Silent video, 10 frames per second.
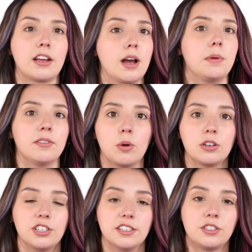a couple of
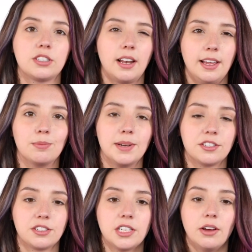washes, just a little bit,
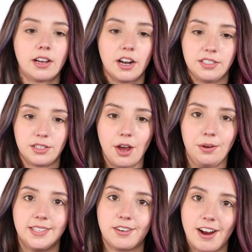just so it kind of
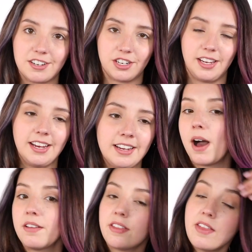tones it gradually. But
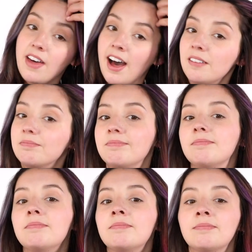other than that,
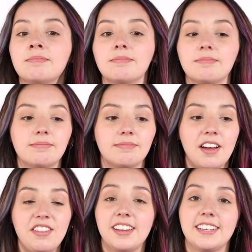
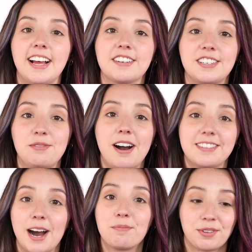I think it's actually
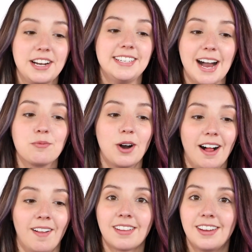worked out pretty damn
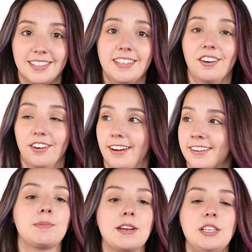well, considering.
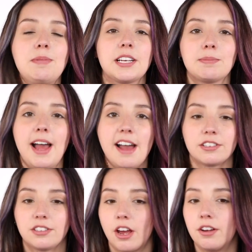Especially because my hair
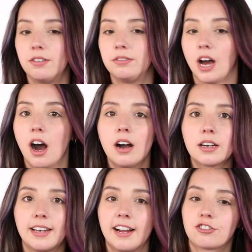is so
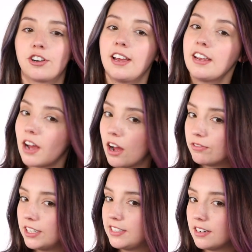dark naturally, I
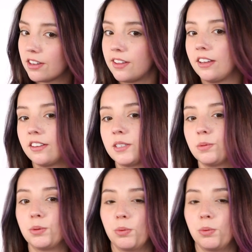really didn't think this would